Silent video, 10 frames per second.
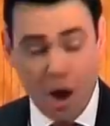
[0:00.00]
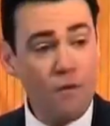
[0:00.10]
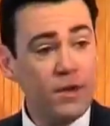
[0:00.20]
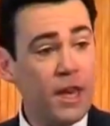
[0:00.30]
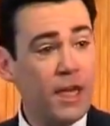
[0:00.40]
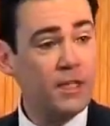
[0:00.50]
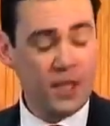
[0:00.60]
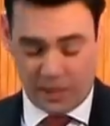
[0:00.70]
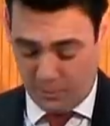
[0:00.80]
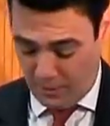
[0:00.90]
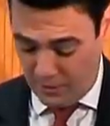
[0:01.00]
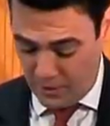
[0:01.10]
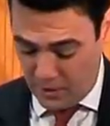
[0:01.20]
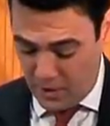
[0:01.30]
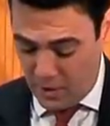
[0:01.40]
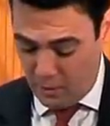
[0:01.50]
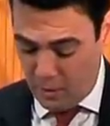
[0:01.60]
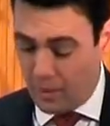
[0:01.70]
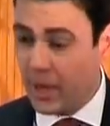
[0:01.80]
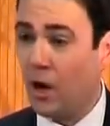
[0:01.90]
Over the next 6 months, we
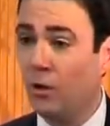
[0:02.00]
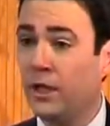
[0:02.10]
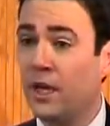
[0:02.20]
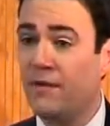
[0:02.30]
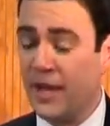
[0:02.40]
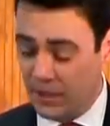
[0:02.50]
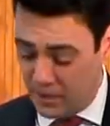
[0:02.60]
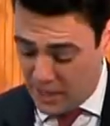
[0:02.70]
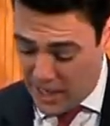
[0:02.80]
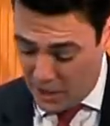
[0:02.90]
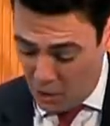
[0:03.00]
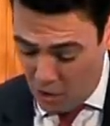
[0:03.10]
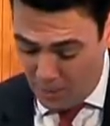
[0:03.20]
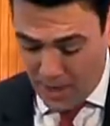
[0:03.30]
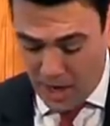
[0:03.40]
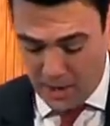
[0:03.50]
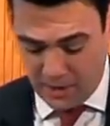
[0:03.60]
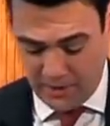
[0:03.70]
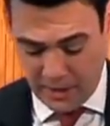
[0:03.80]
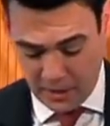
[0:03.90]
will be holding events in all
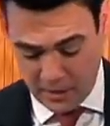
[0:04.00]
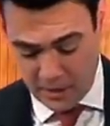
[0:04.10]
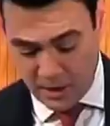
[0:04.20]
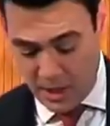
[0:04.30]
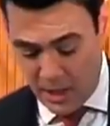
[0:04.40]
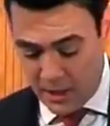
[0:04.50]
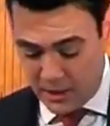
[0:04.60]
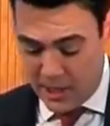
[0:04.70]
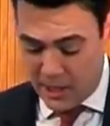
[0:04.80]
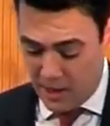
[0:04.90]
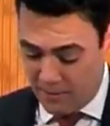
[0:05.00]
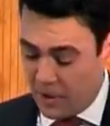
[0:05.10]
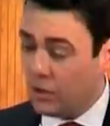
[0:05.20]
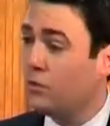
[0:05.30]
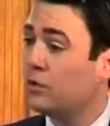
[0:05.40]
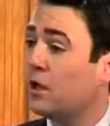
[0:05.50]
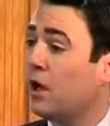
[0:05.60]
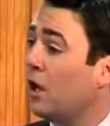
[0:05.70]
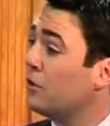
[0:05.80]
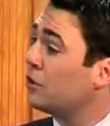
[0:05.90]
parts of England, seeking views
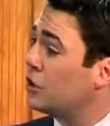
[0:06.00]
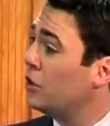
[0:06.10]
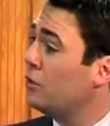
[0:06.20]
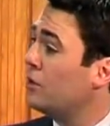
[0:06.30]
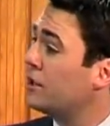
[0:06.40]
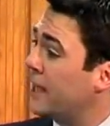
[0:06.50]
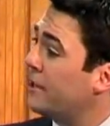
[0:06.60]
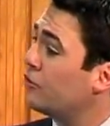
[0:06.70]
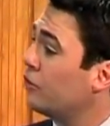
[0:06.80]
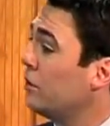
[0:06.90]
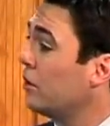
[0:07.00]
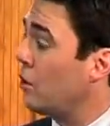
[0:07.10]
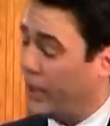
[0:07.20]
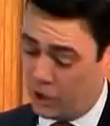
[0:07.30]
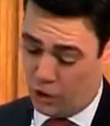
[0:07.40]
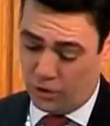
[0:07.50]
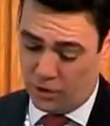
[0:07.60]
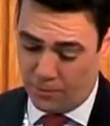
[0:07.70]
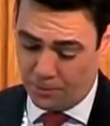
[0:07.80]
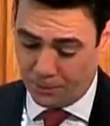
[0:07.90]
on two central
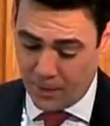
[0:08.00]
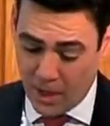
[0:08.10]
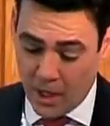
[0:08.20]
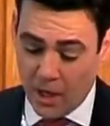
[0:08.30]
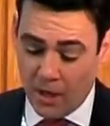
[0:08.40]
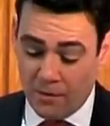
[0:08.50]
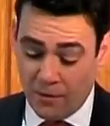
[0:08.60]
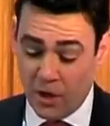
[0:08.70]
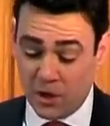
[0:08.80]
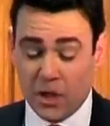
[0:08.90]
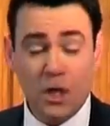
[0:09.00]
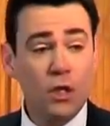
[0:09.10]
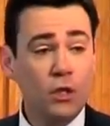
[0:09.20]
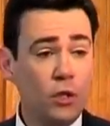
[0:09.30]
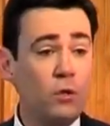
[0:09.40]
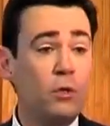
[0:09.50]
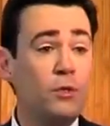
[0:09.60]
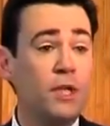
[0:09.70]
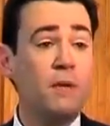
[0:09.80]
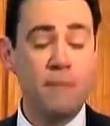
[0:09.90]
questions. First, do you
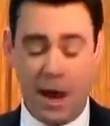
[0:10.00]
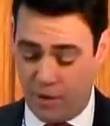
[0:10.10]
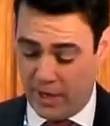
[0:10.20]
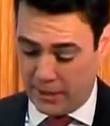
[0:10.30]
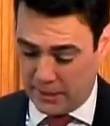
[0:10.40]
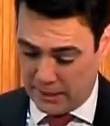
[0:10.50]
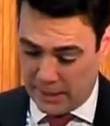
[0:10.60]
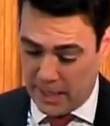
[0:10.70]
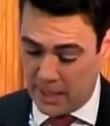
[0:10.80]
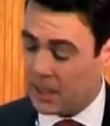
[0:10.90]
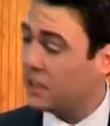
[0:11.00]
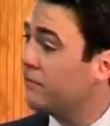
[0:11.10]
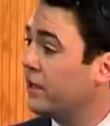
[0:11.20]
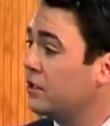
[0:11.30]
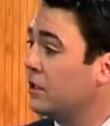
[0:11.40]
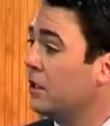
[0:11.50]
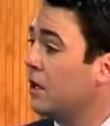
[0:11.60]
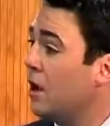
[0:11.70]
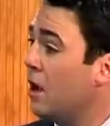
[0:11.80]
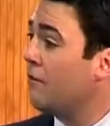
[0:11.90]
see merit in this vision
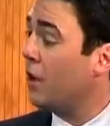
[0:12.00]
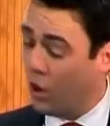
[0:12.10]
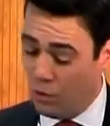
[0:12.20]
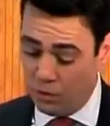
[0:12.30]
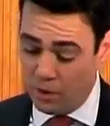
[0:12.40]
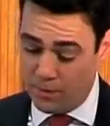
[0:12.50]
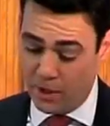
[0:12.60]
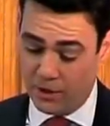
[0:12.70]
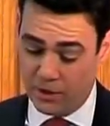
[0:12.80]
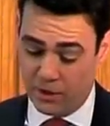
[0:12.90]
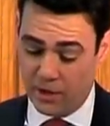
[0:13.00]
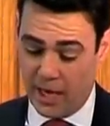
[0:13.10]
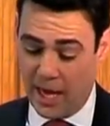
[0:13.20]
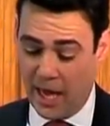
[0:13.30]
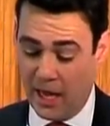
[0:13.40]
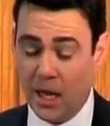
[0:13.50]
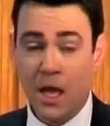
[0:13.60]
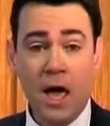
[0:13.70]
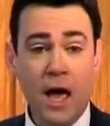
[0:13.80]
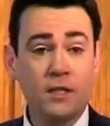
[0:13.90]
of whole person care
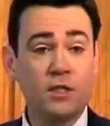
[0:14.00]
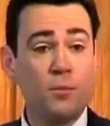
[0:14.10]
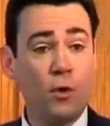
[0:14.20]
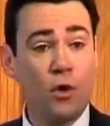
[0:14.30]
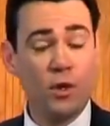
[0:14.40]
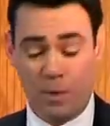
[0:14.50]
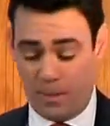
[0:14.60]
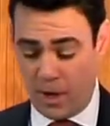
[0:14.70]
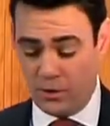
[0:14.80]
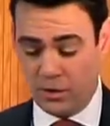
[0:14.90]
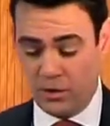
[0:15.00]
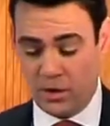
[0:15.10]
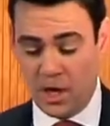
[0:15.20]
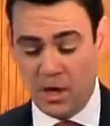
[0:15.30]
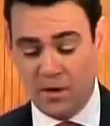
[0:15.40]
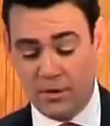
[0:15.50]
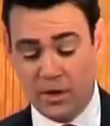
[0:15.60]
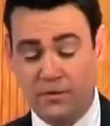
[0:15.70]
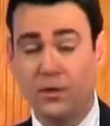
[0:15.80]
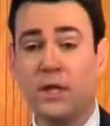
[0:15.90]
and support the proposals for
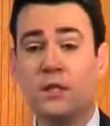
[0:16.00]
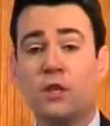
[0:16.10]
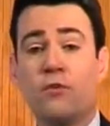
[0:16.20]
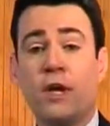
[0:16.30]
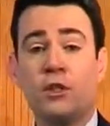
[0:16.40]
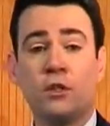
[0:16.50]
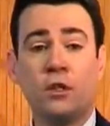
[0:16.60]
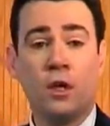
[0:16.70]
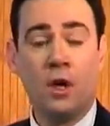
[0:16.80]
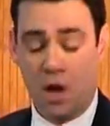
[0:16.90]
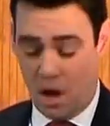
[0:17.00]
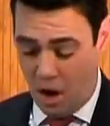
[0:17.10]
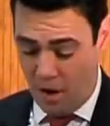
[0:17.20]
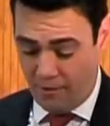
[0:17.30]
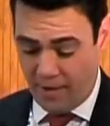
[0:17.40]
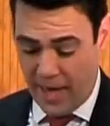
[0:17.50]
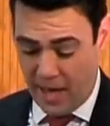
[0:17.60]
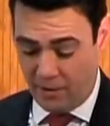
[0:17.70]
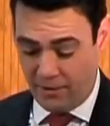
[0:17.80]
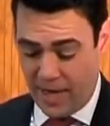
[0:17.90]
the full integration of
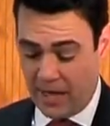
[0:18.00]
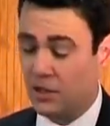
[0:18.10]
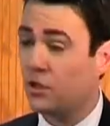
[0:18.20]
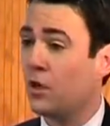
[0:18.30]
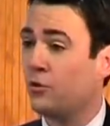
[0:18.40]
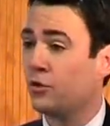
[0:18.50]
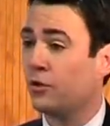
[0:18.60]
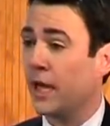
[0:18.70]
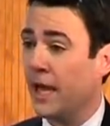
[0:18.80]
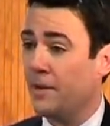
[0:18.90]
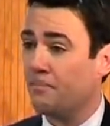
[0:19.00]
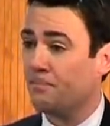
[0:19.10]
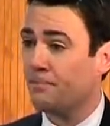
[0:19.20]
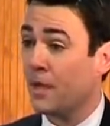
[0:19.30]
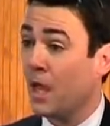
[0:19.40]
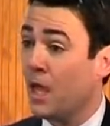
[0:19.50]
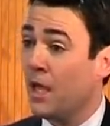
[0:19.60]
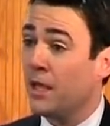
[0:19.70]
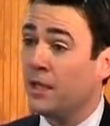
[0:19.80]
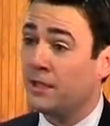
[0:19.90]
health and social care?
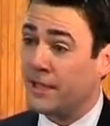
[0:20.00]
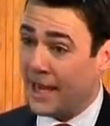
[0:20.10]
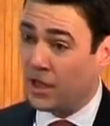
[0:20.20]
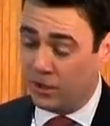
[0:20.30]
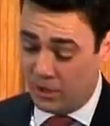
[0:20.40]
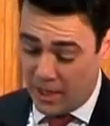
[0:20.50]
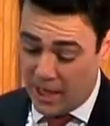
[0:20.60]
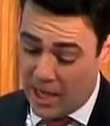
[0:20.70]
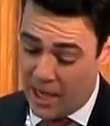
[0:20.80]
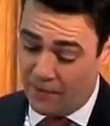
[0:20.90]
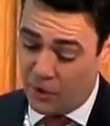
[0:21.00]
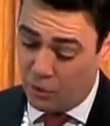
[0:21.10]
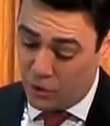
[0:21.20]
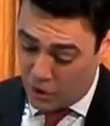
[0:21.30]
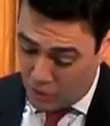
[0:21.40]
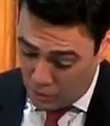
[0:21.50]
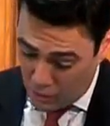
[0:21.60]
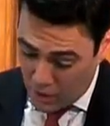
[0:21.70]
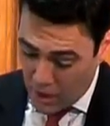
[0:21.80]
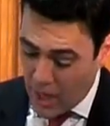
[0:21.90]
Second, if you do,
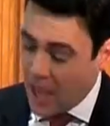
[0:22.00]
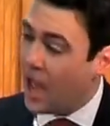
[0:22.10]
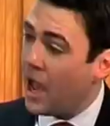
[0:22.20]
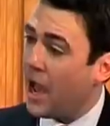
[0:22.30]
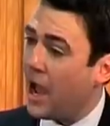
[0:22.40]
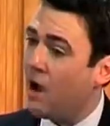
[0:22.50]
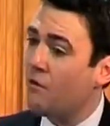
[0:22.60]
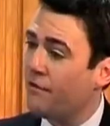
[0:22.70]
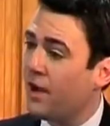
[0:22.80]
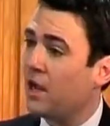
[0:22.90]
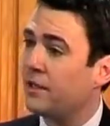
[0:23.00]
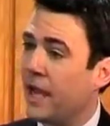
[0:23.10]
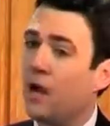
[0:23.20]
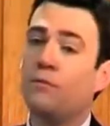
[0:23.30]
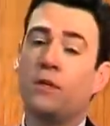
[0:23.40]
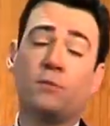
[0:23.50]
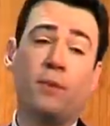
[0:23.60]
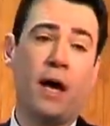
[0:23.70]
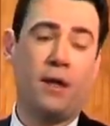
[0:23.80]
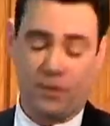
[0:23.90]
how far down this
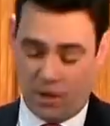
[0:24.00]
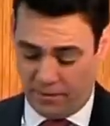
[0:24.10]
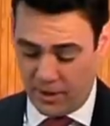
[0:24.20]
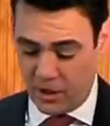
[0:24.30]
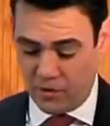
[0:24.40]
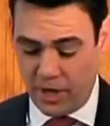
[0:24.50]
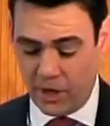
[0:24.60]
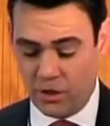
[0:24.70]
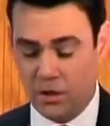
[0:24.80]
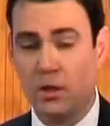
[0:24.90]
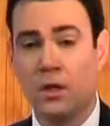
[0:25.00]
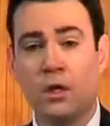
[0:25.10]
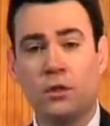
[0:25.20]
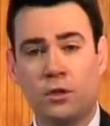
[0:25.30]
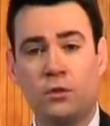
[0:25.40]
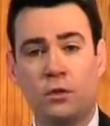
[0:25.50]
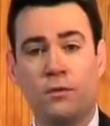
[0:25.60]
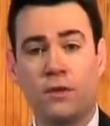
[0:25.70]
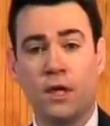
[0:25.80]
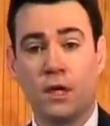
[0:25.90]
path of integration do you
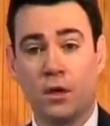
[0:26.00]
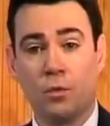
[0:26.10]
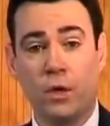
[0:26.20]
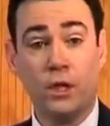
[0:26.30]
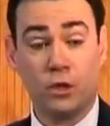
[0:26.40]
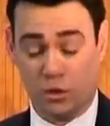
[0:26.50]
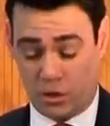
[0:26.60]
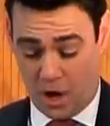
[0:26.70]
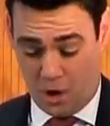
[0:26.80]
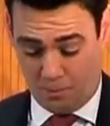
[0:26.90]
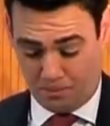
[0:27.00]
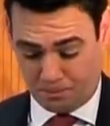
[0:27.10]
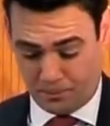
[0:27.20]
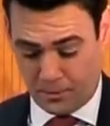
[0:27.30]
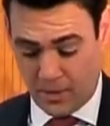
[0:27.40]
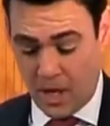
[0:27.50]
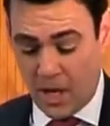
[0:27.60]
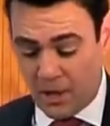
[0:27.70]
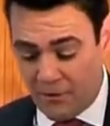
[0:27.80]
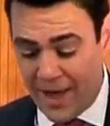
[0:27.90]
think we should go?
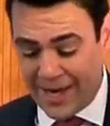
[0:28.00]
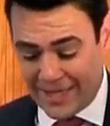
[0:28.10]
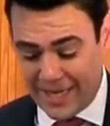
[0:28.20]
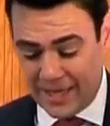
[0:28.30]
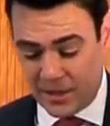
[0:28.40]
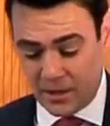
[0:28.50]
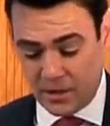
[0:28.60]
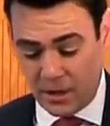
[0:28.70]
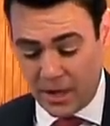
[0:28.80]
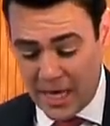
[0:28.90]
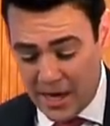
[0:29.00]
The fact is that